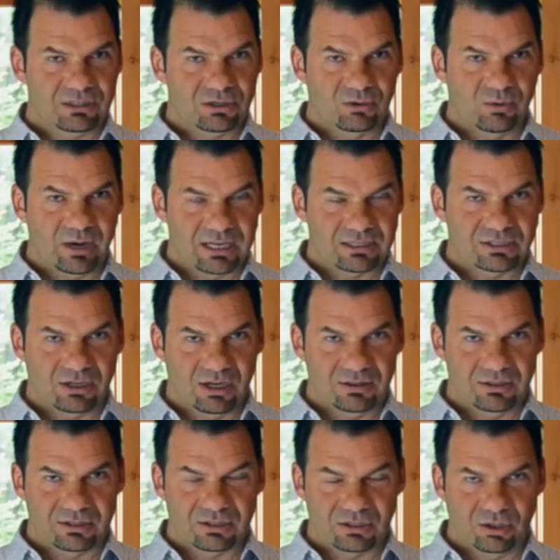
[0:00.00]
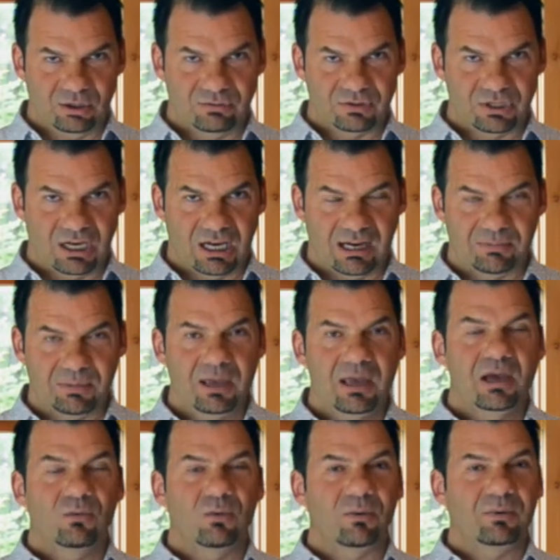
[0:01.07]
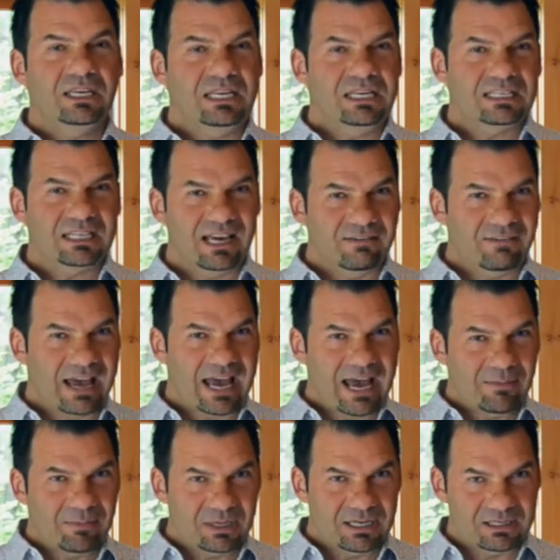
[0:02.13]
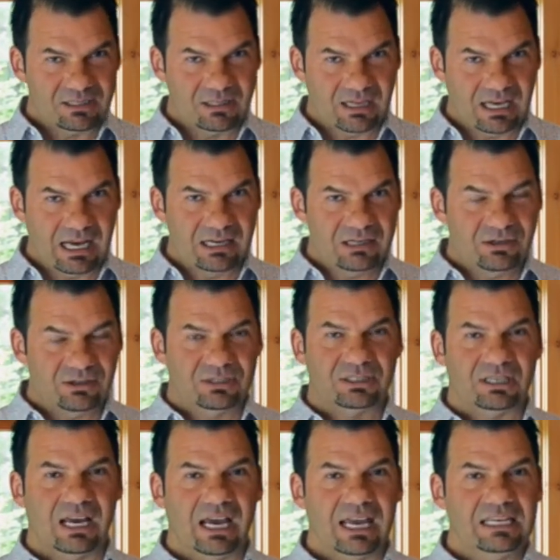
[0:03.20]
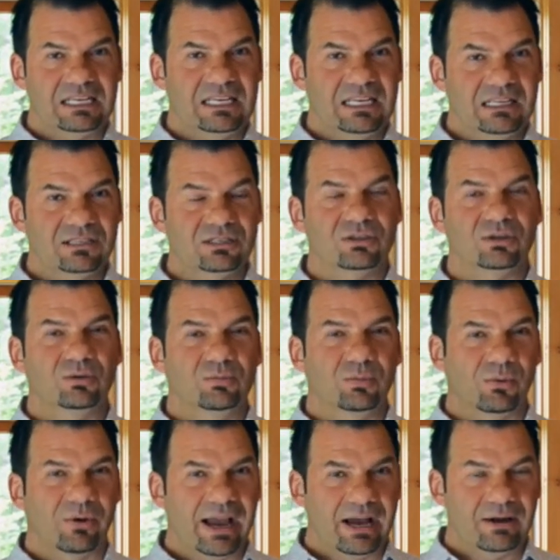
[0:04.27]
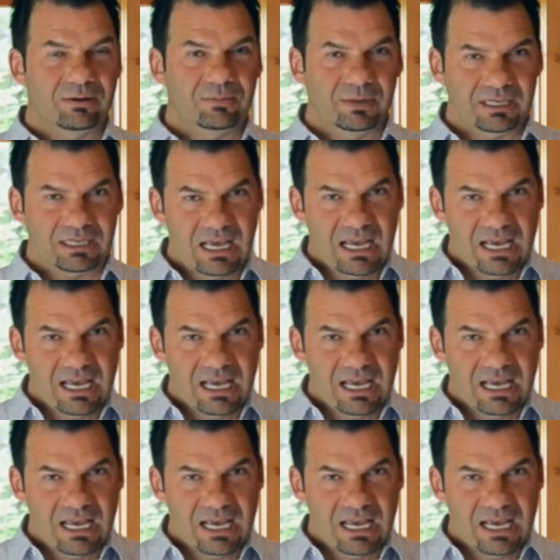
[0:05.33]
to rest on the stove top. What we need to have happen is the underside needs to brown a bit